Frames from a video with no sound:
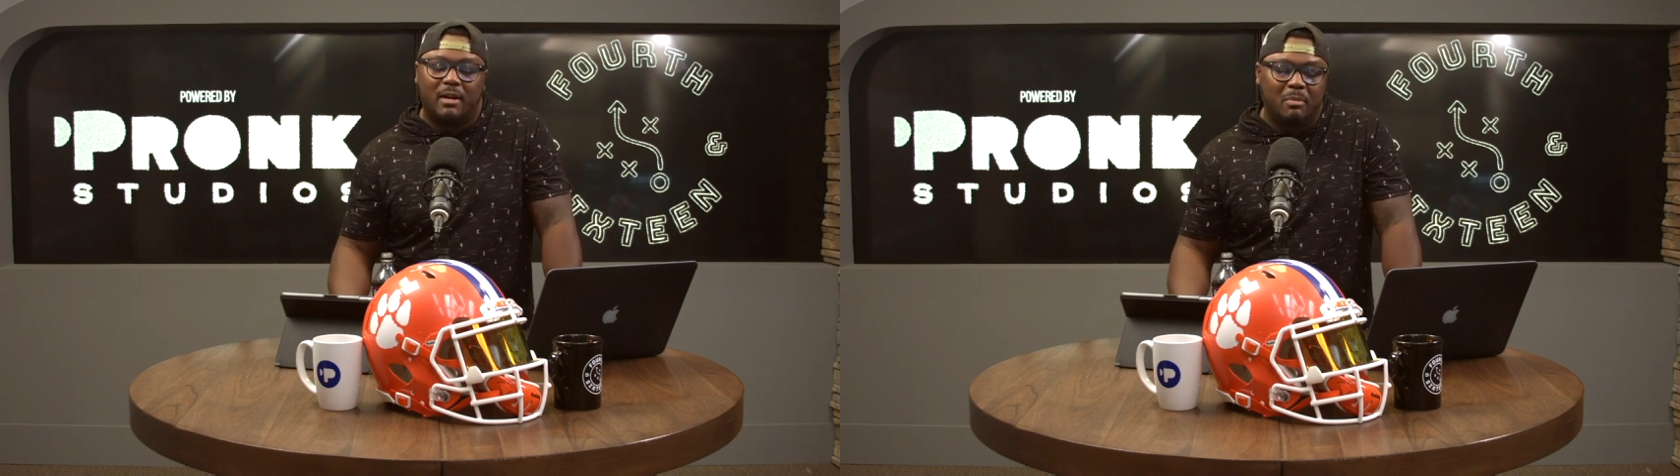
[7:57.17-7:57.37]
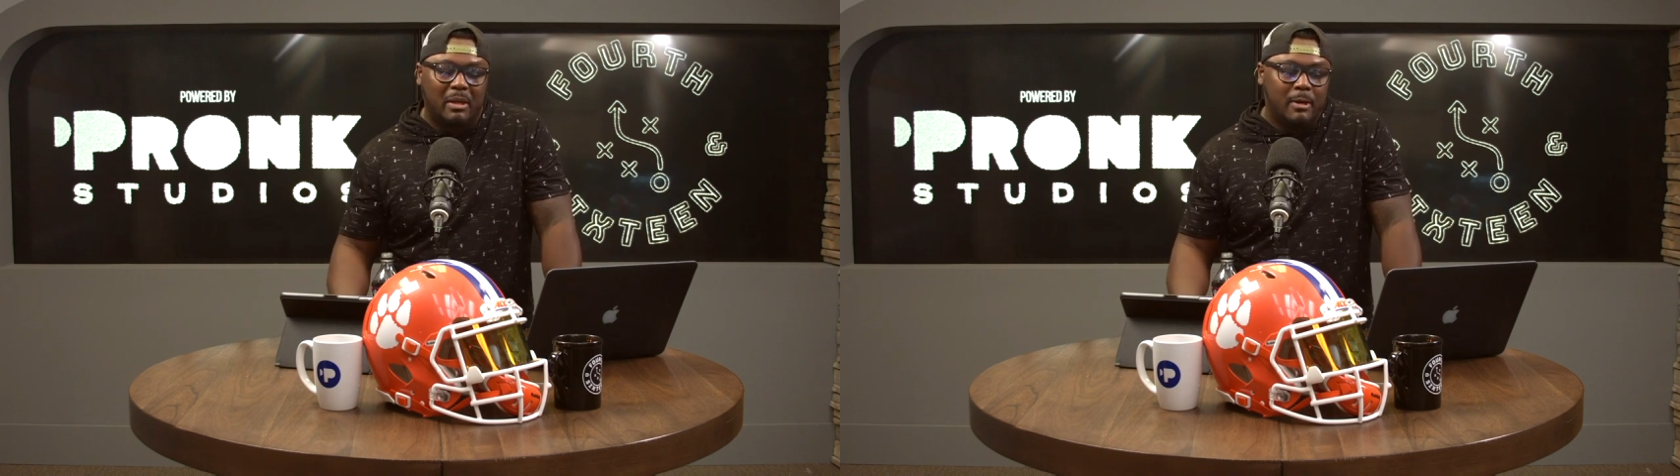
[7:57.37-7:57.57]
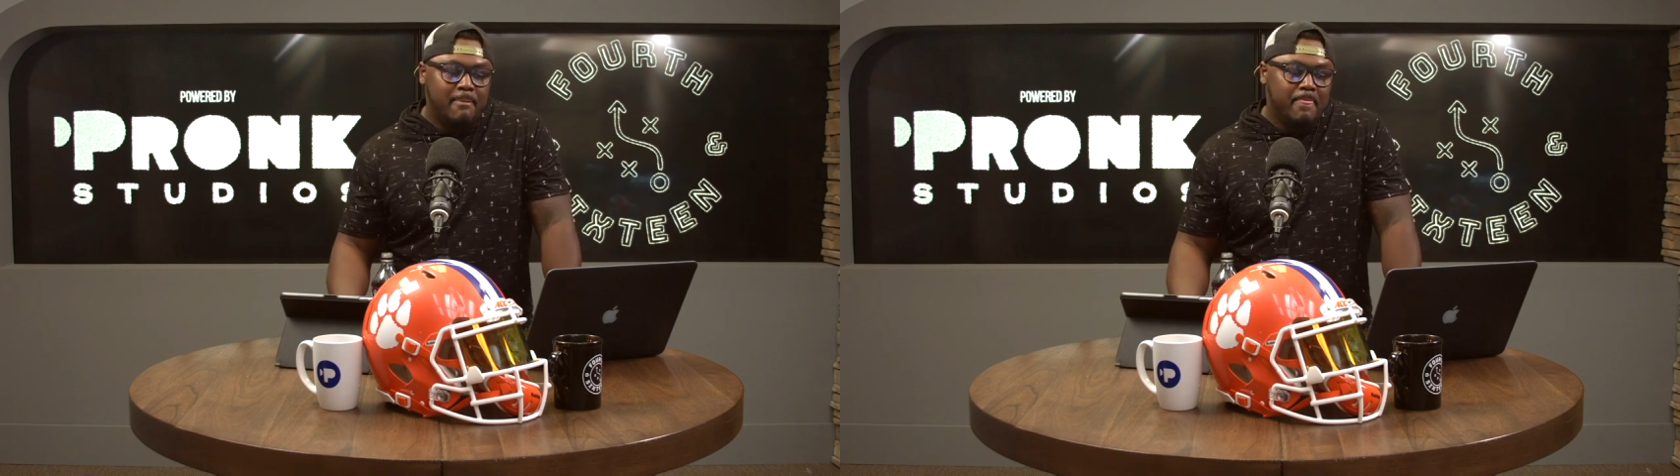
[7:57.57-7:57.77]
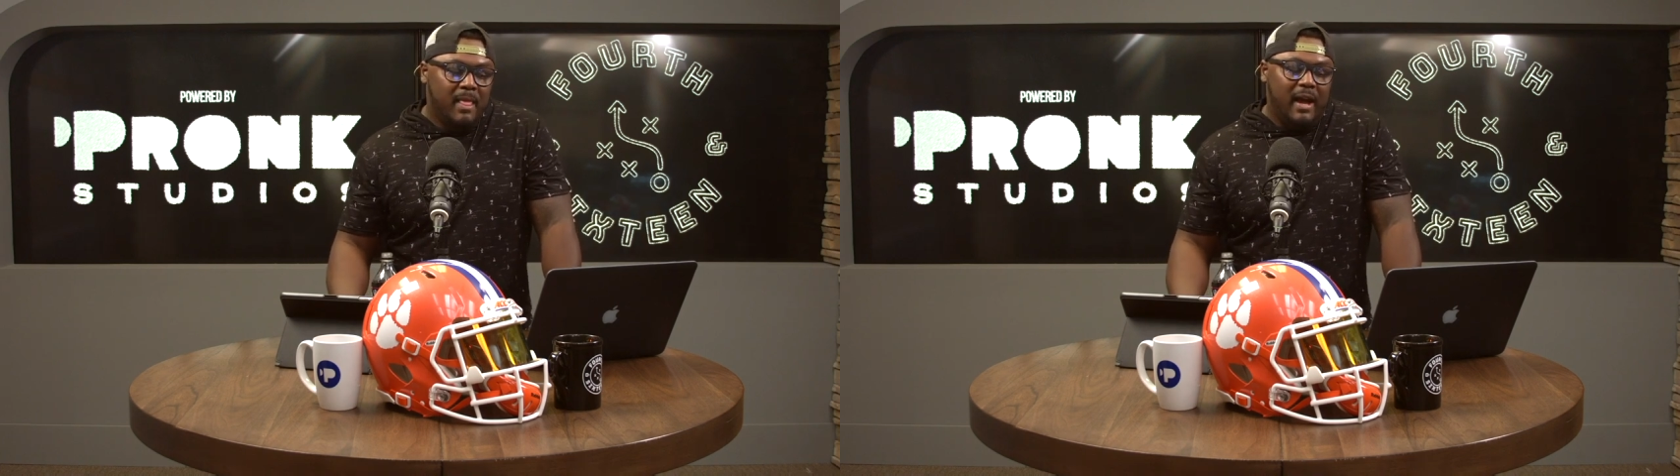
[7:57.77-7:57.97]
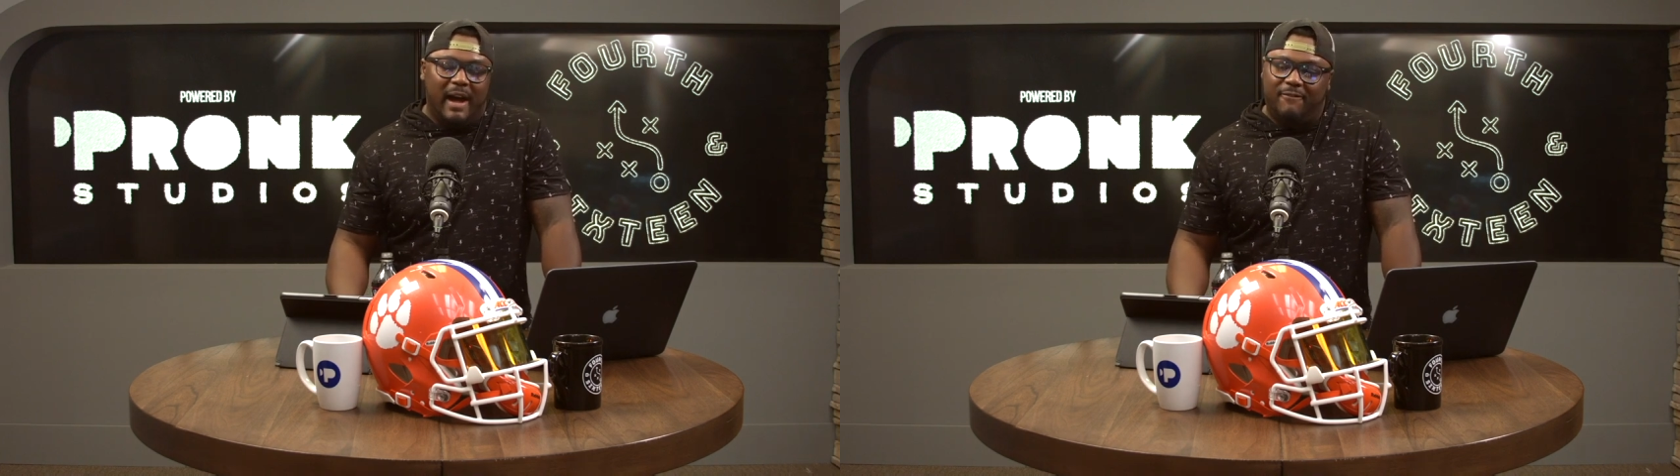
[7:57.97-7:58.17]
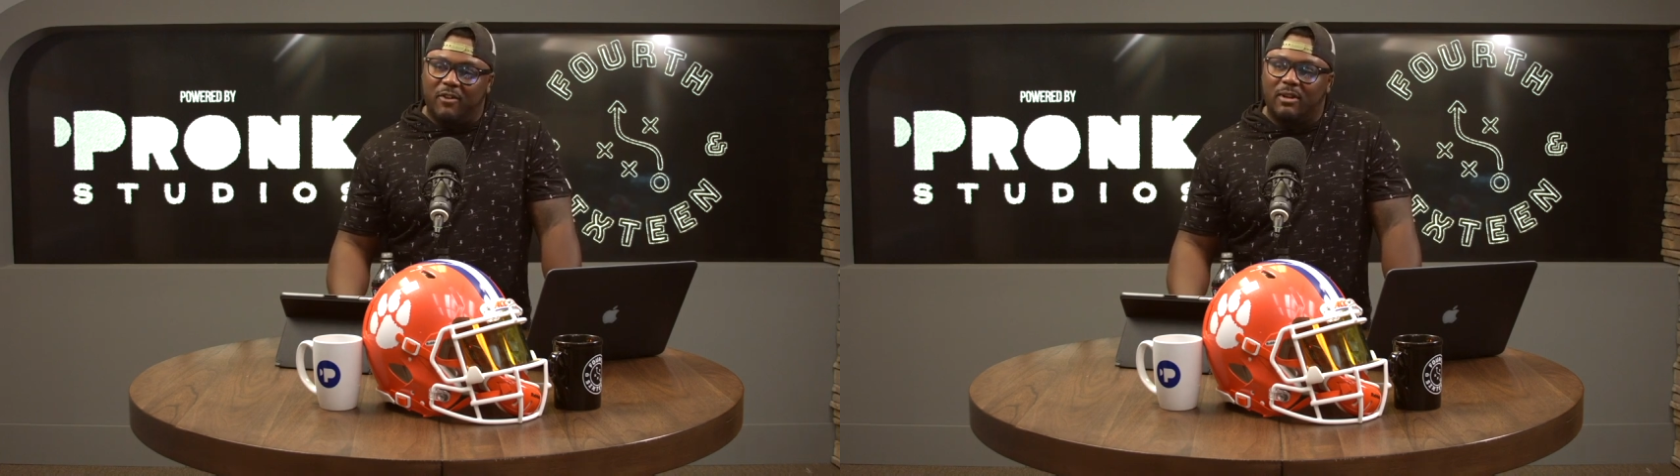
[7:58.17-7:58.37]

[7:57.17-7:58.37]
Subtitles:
But I feel